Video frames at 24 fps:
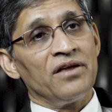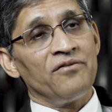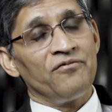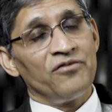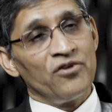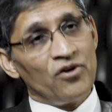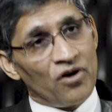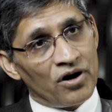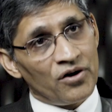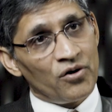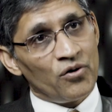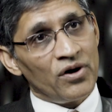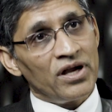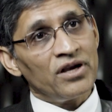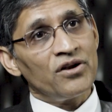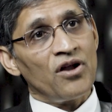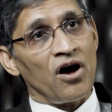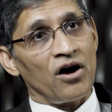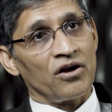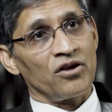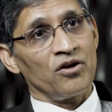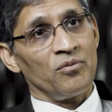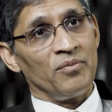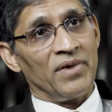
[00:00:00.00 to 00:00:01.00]
If you are doing
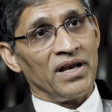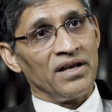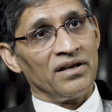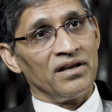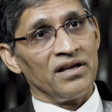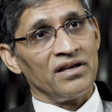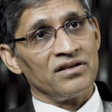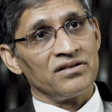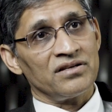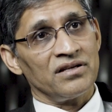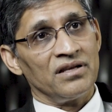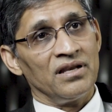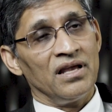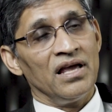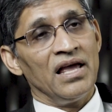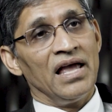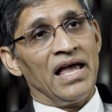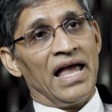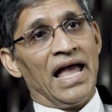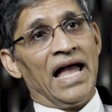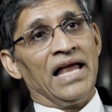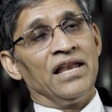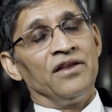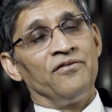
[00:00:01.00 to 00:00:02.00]
documentation,
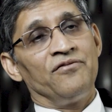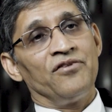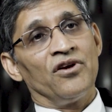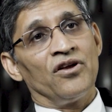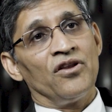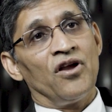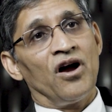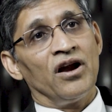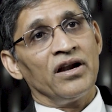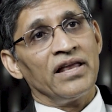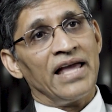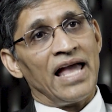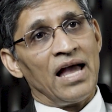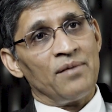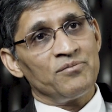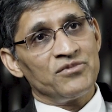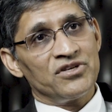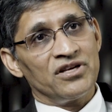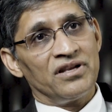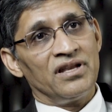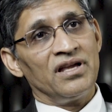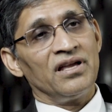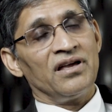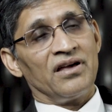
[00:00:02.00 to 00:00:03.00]
and if you're not
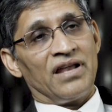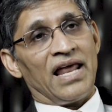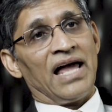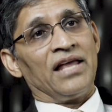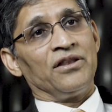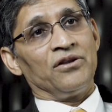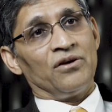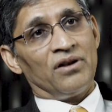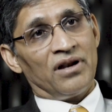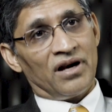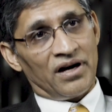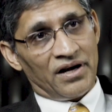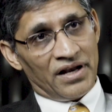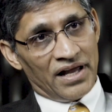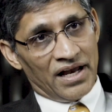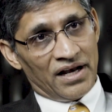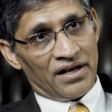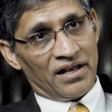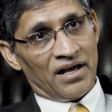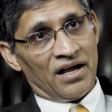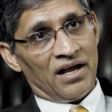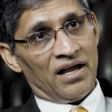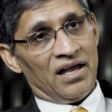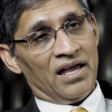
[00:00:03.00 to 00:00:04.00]
capturing granular
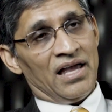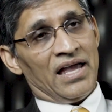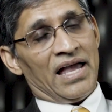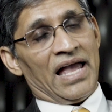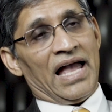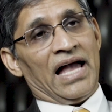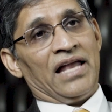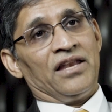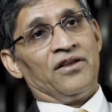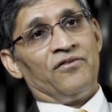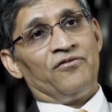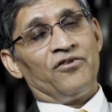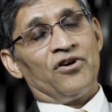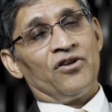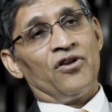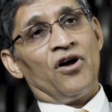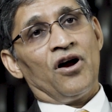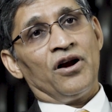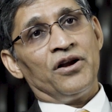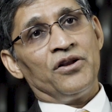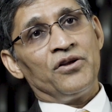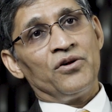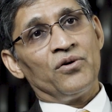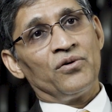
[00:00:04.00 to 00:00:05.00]
data, and if you're
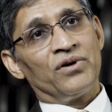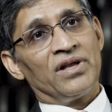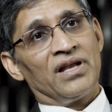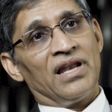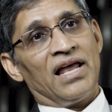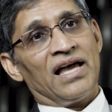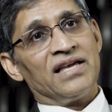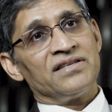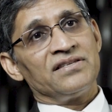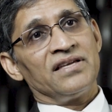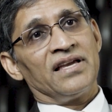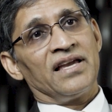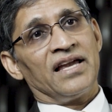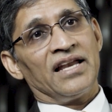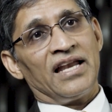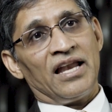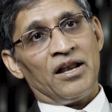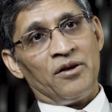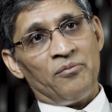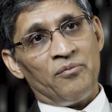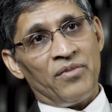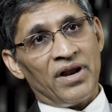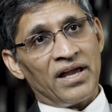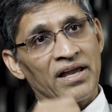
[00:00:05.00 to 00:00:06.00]
not utilizing it
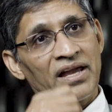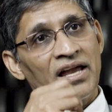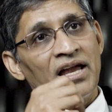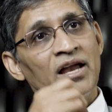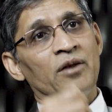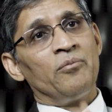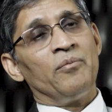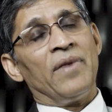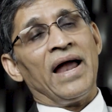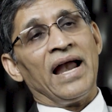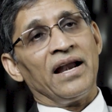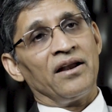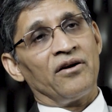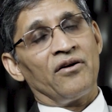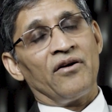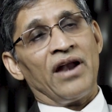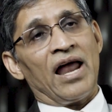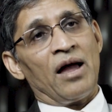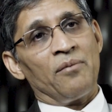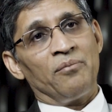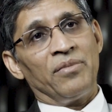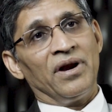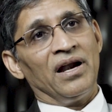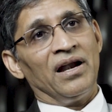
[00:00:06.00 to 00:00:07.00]
and bringing it back
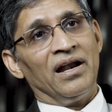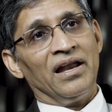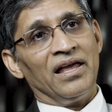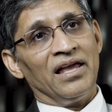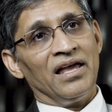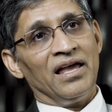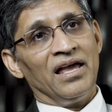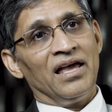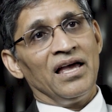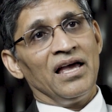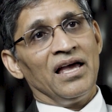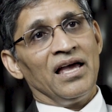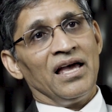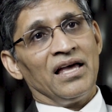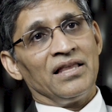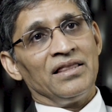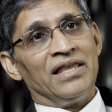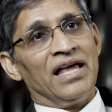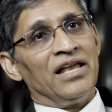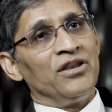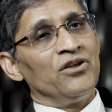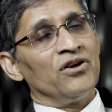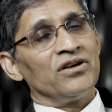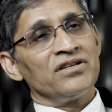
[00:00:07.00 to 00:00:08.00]
rapidly,
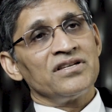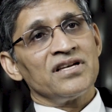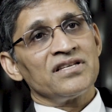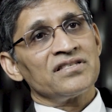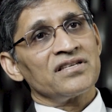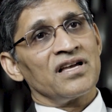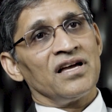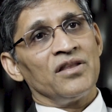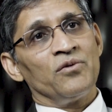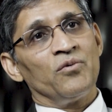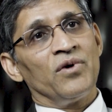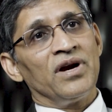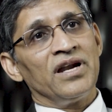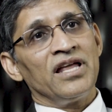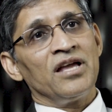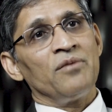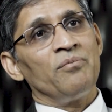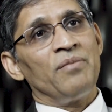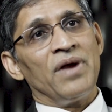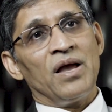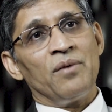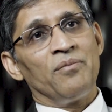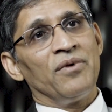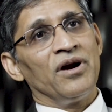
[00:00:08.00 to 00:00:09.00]
then you're just converting
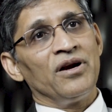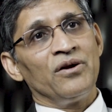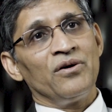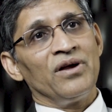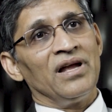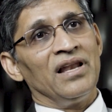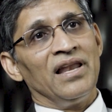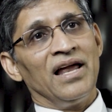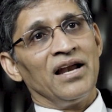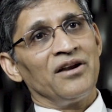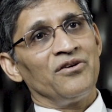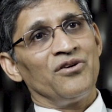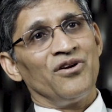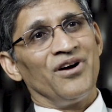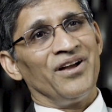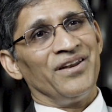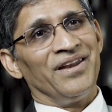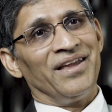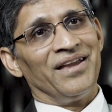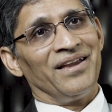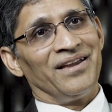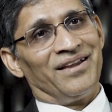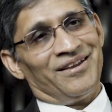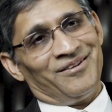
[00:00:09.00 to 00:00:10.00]
paper to electronic.